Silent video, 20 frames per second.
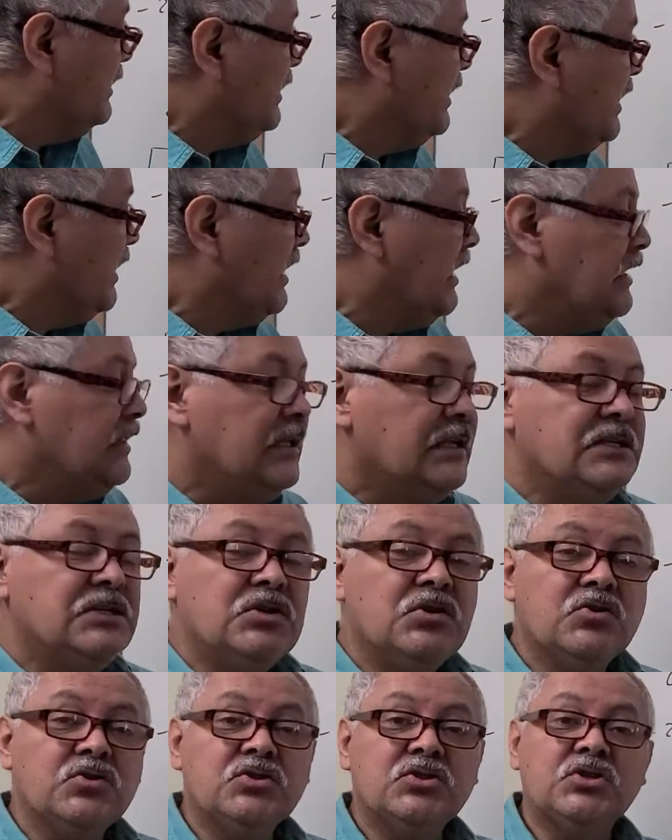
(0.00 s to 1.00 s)
the heat is
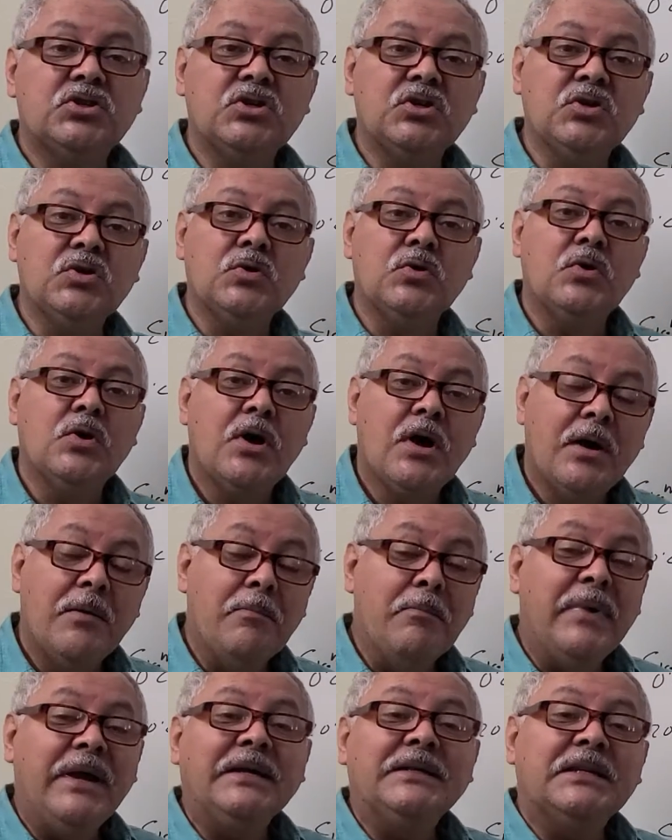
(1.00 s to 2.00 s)
used to
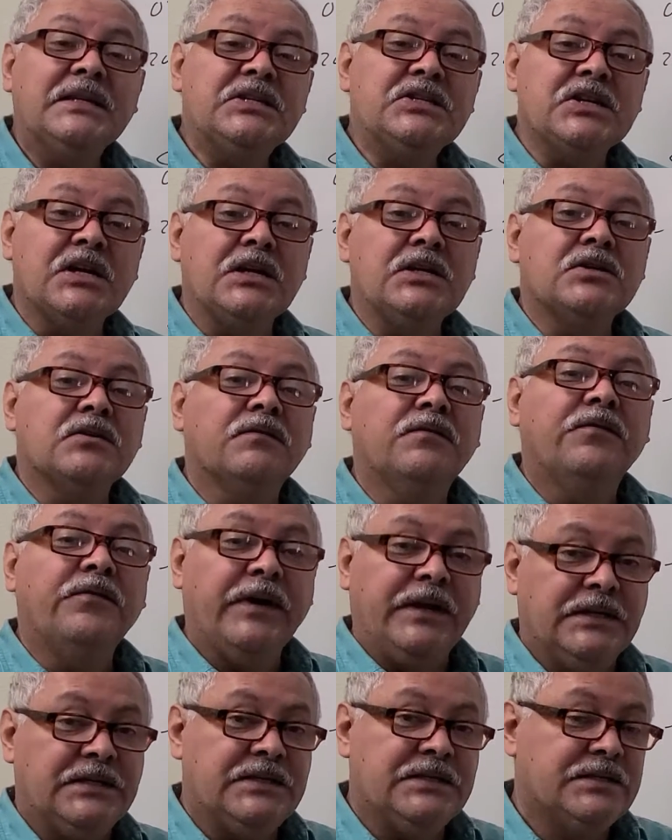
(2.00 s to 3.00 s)
make the change of
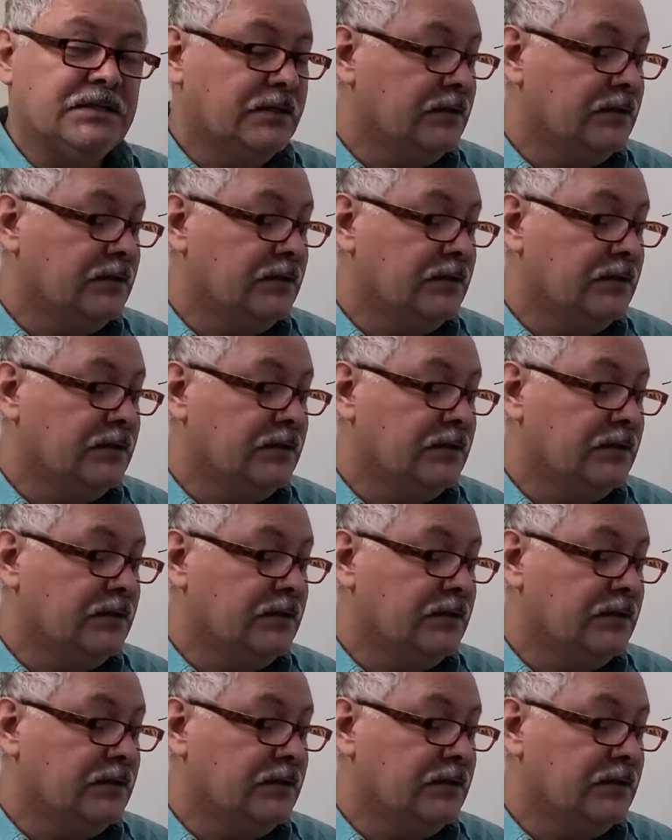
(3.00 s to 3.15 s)
phase,